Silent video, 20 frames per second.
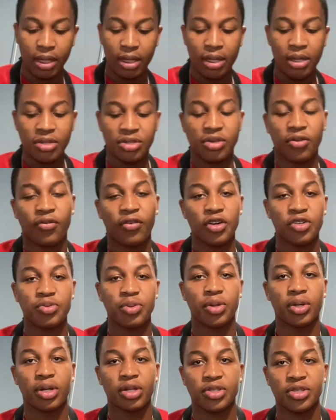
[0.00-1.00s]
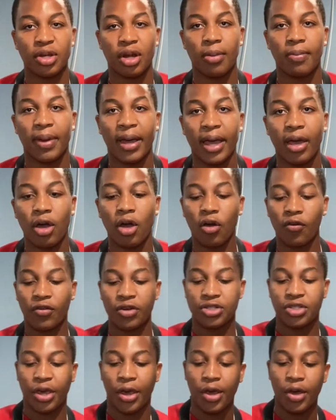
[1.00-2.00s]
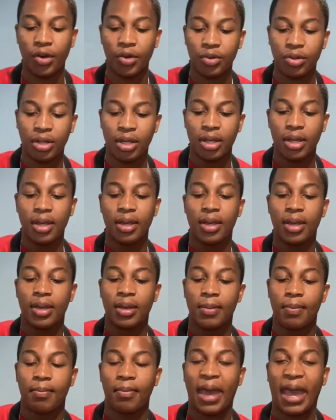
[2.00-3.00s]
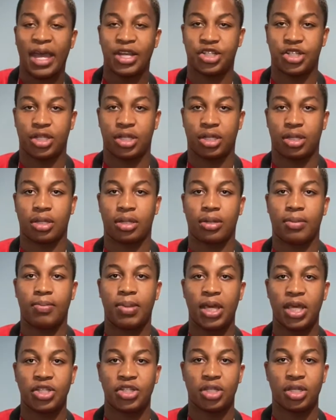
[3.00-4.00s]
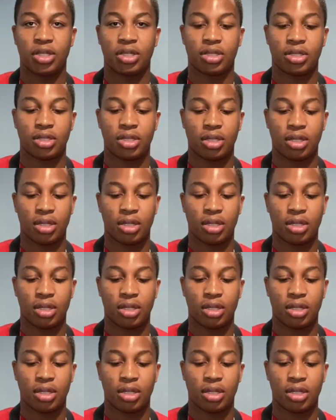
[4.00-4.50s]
So first we're going to start by overtone matching pitches.